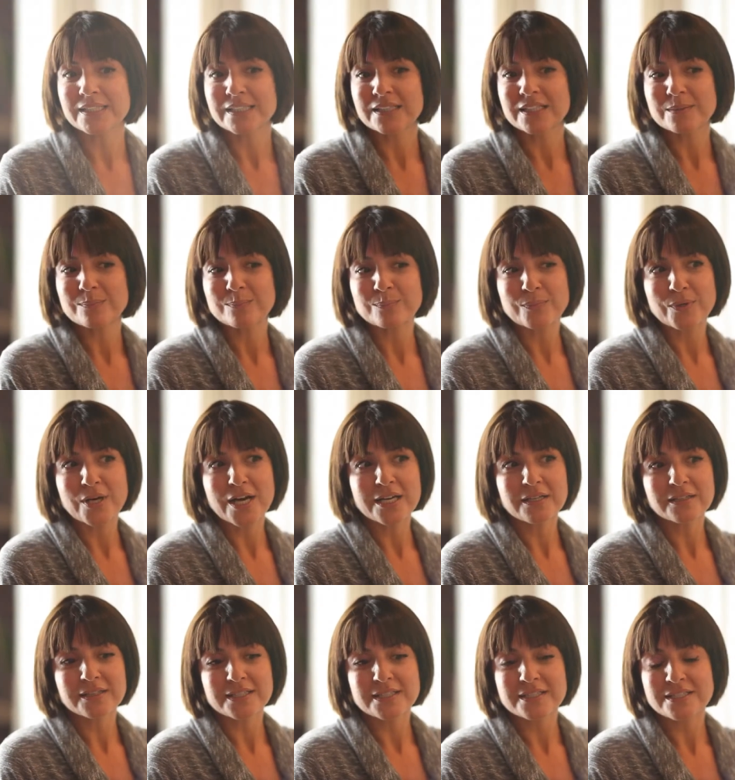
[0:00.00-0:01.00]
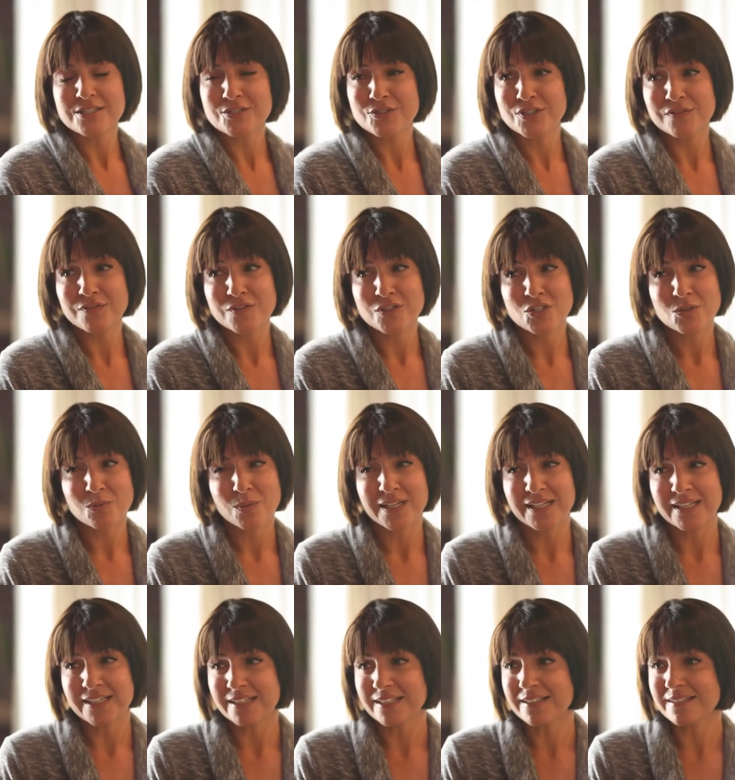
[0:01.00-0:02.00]
in the bridal industry for
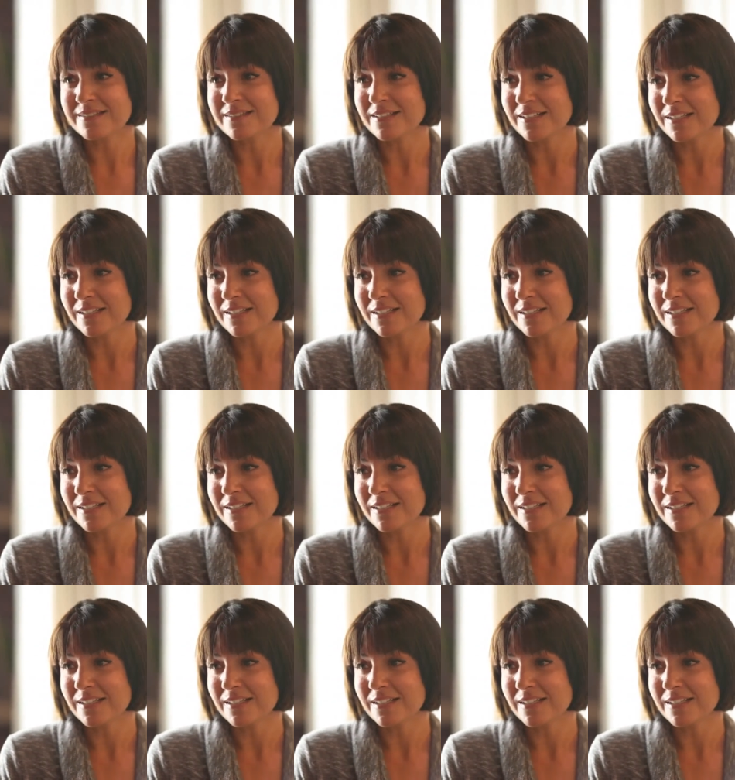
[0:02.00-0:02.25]
20 years